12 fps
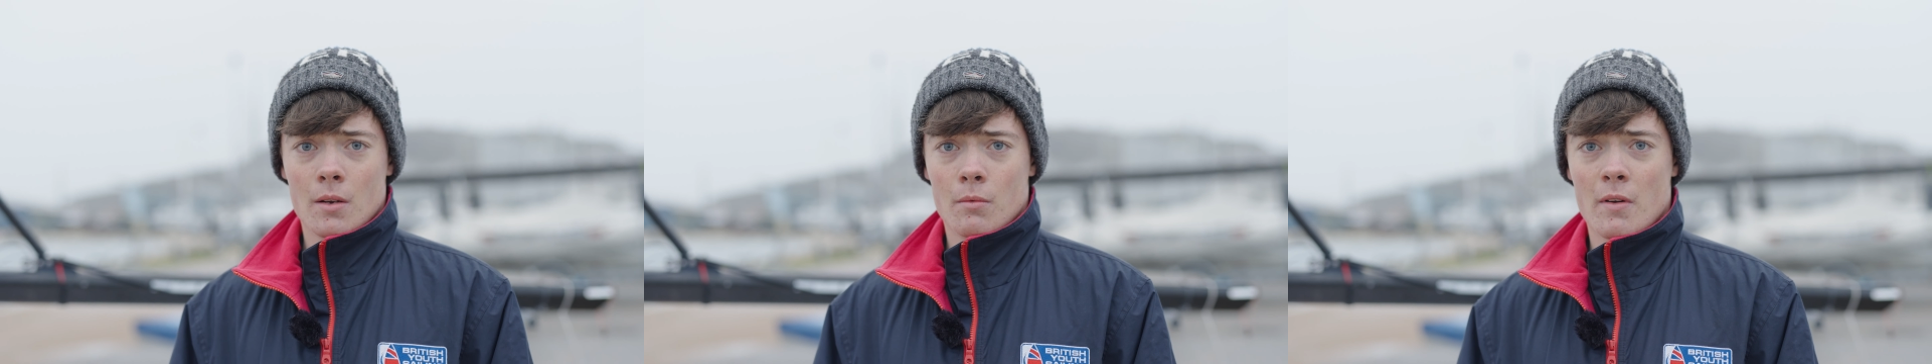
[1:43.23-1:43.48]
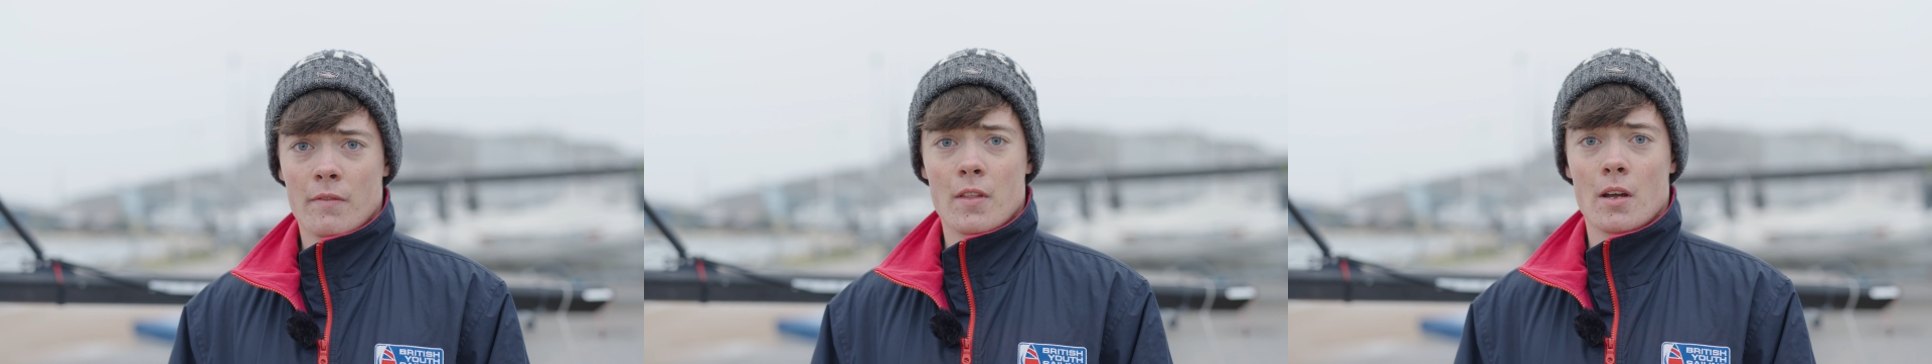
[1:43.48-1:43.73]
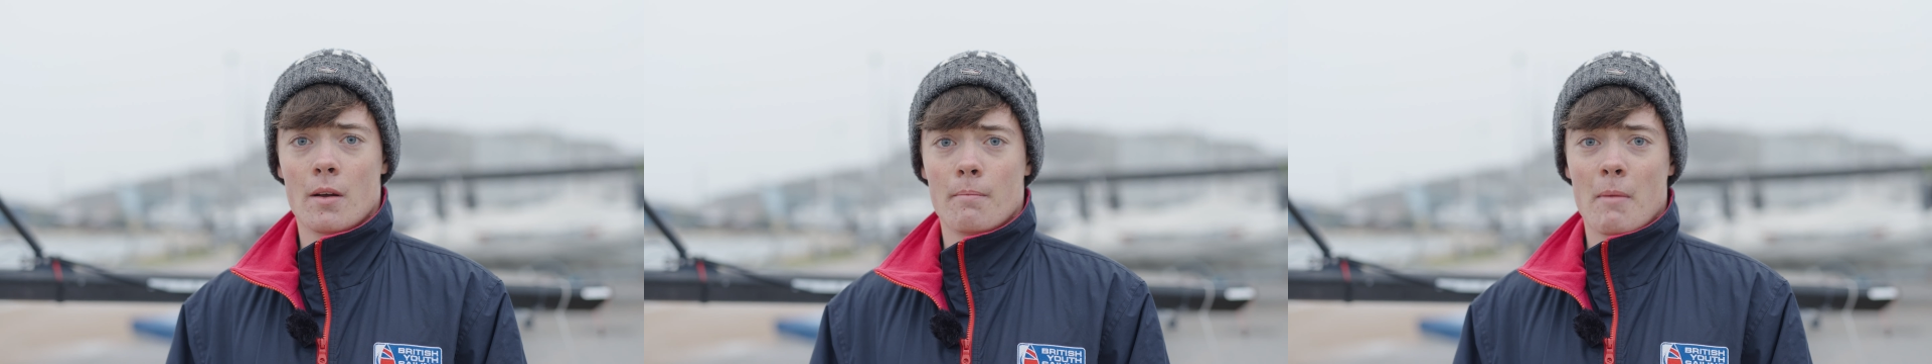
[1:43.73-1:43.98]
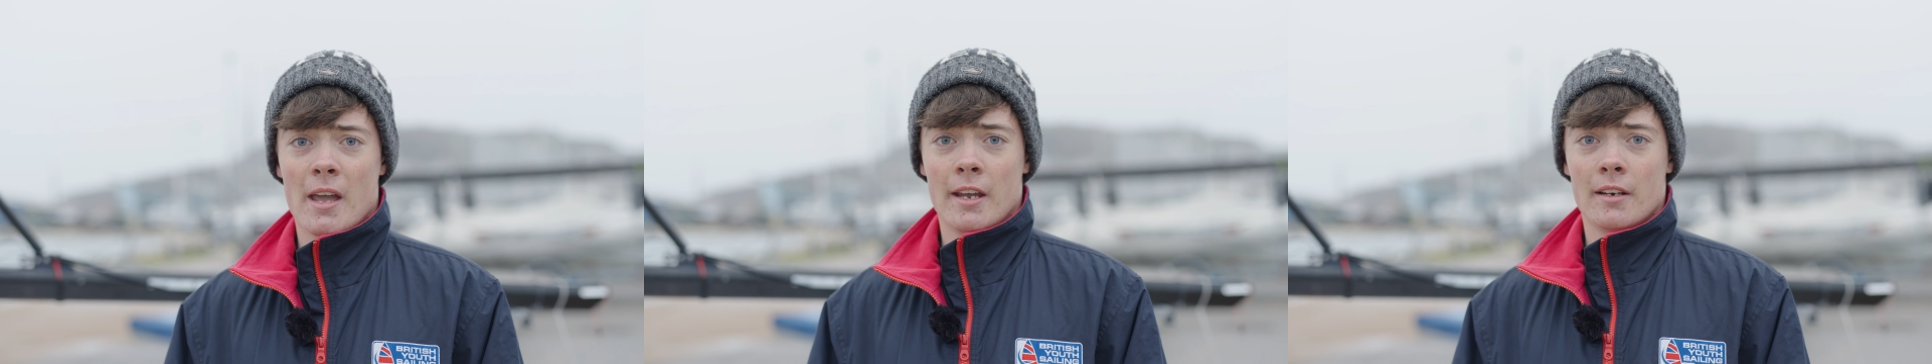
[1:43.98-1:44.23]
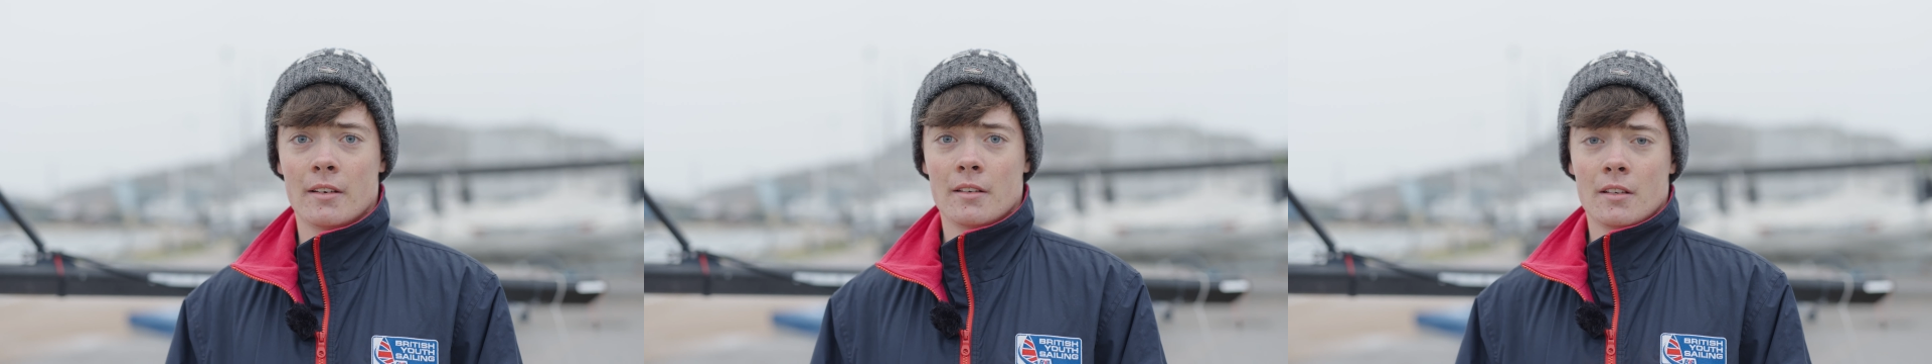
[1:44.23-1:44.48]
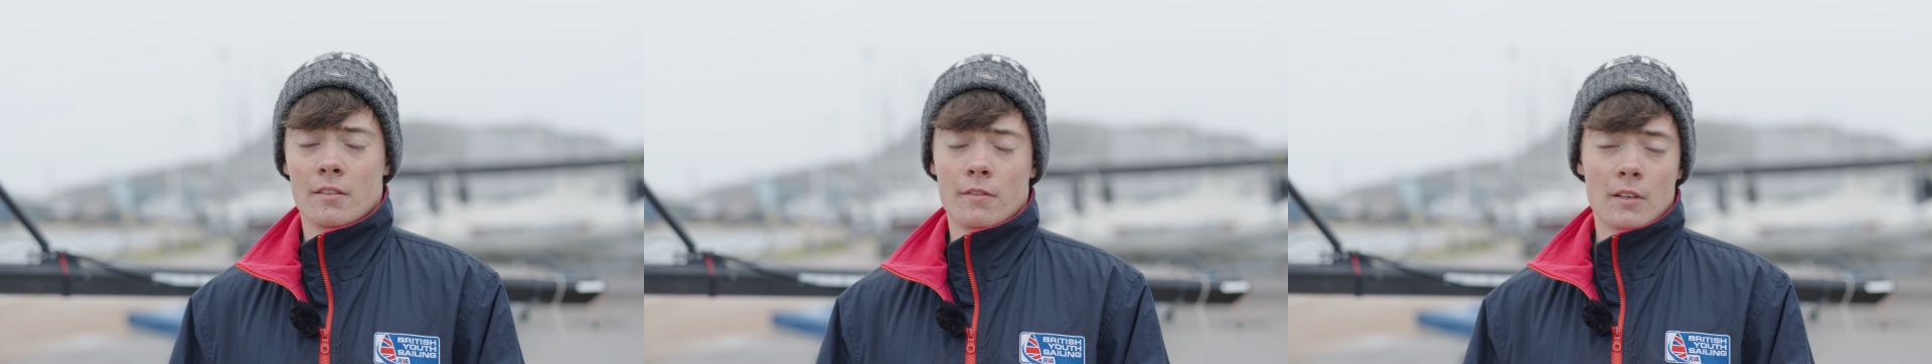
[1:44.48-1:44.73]
with the main
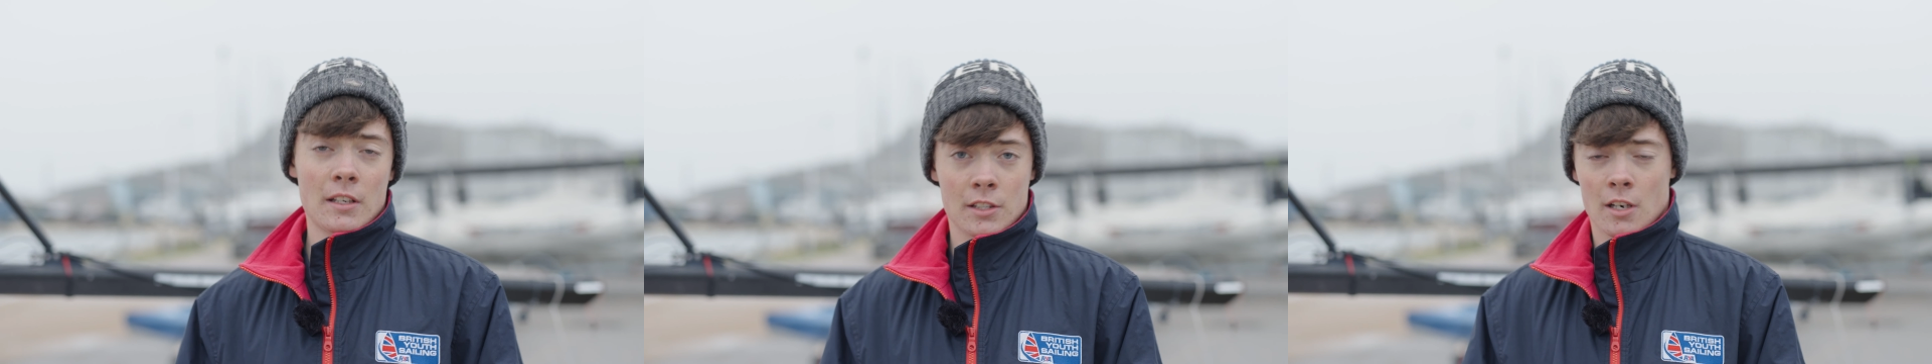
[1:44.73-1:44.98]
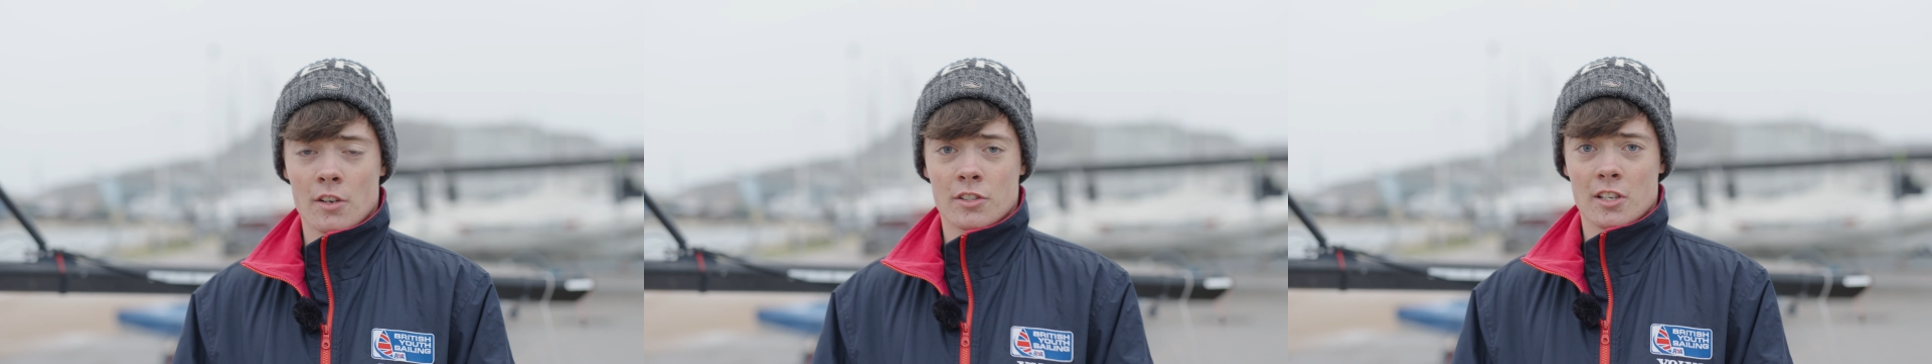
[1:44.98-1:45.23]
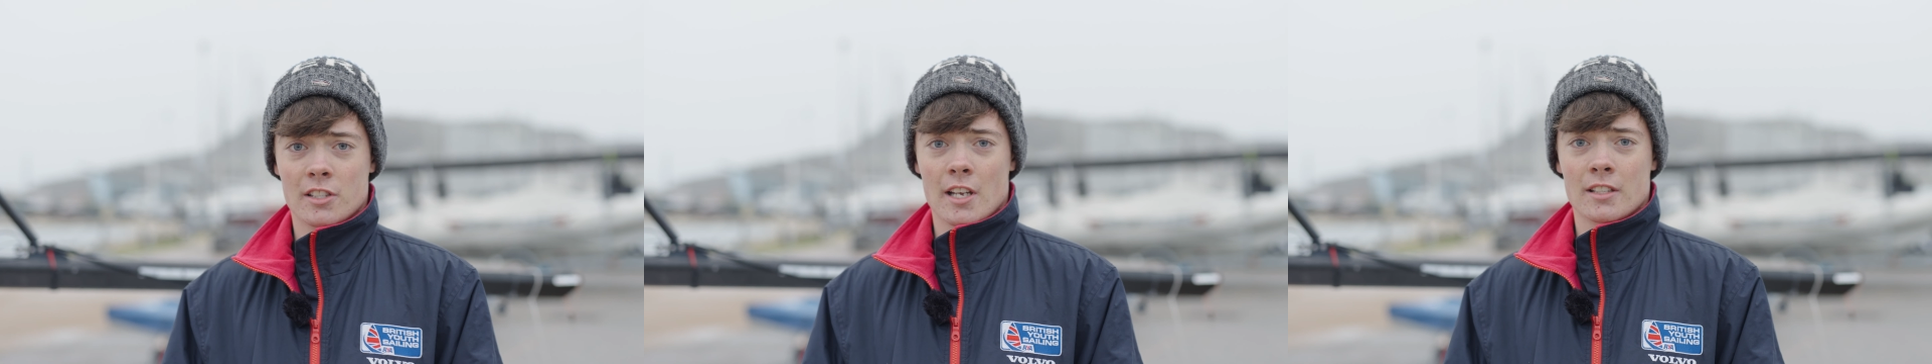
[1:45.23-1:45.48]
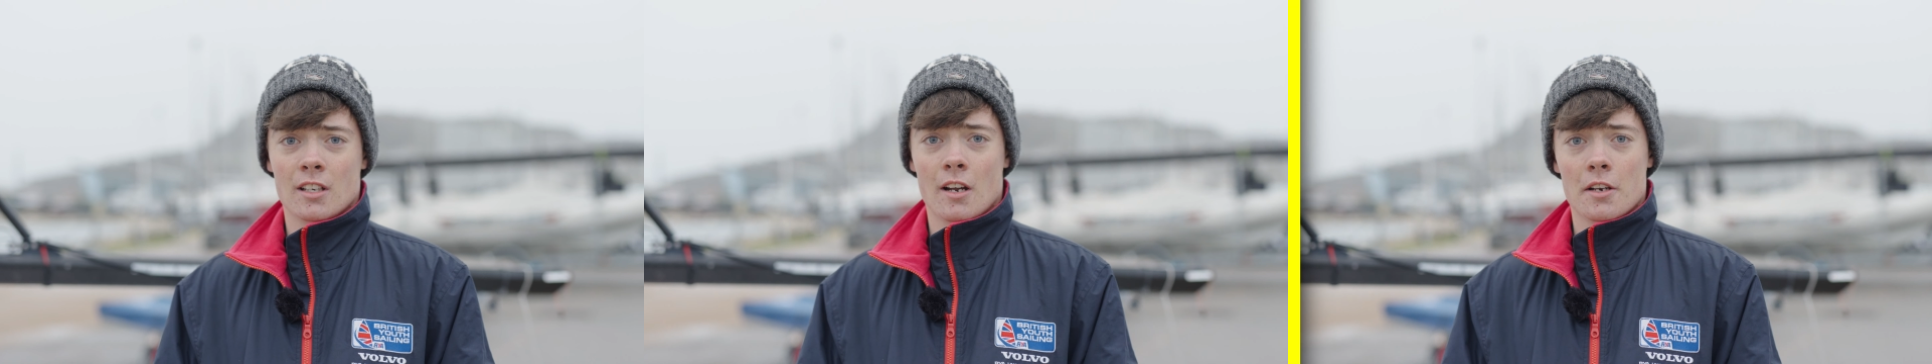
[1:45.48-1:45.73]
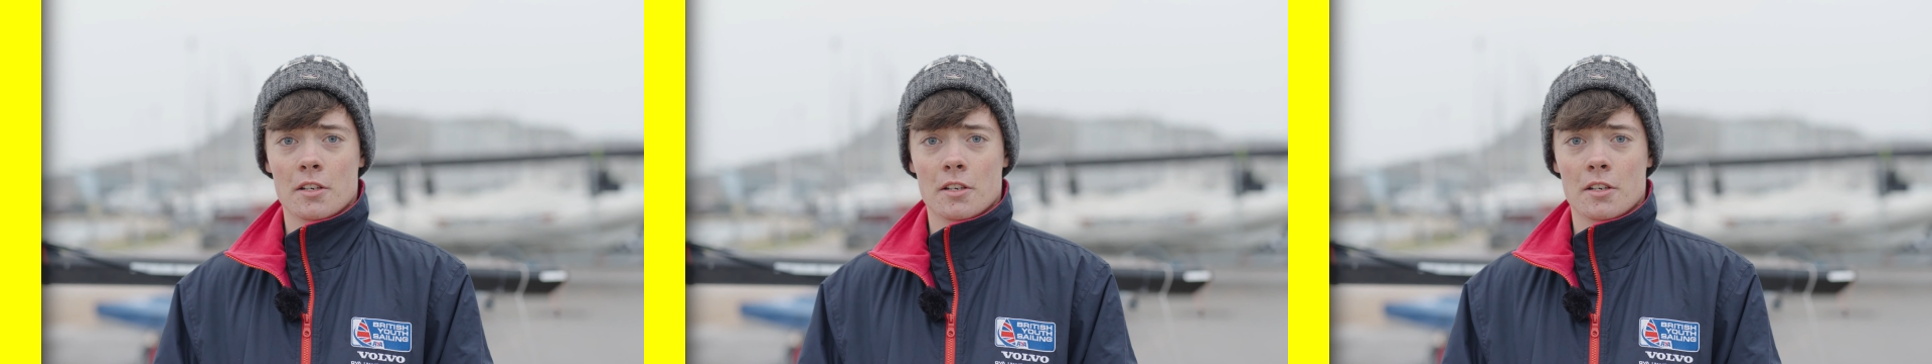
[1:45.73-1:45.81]
as close to the centre line